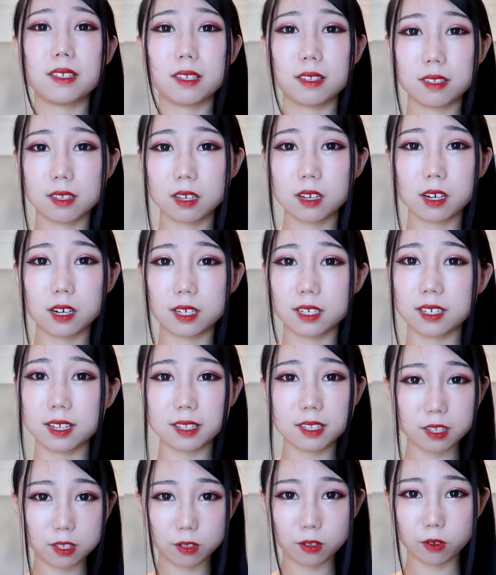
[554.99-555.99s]
the skirt
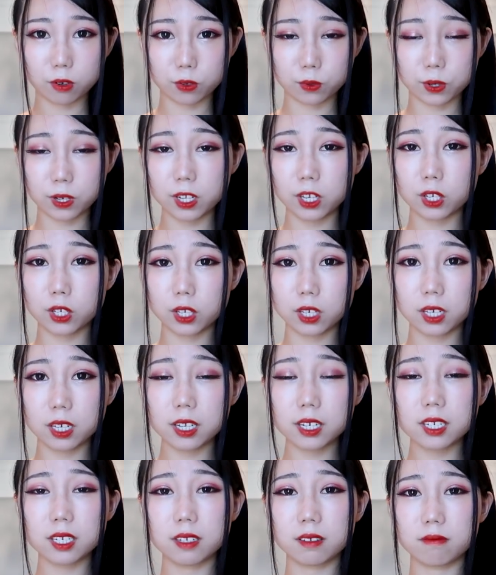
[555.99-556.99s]
doesn't look really
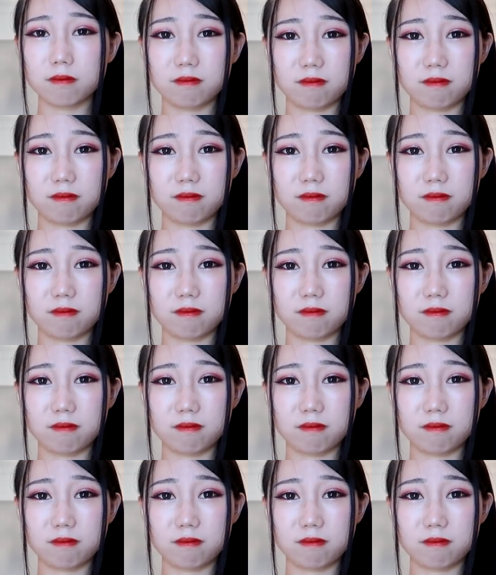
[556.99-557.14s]
good.